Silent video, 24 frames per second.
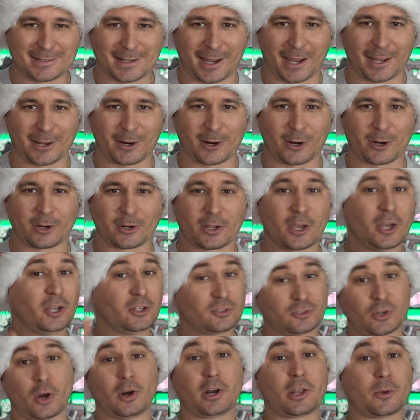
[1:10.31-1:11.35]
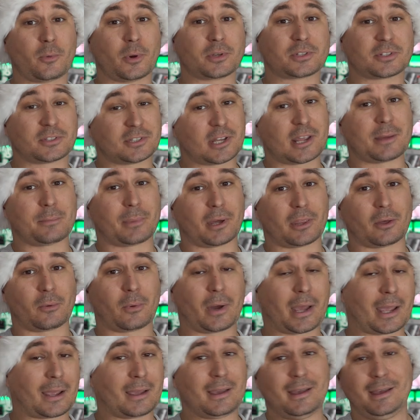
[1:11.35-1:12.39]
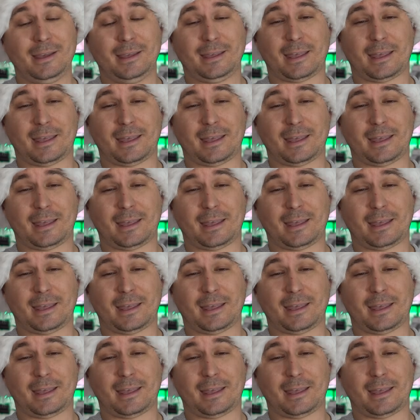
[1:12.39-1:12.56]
Die Hard. Tony was his name, by the way.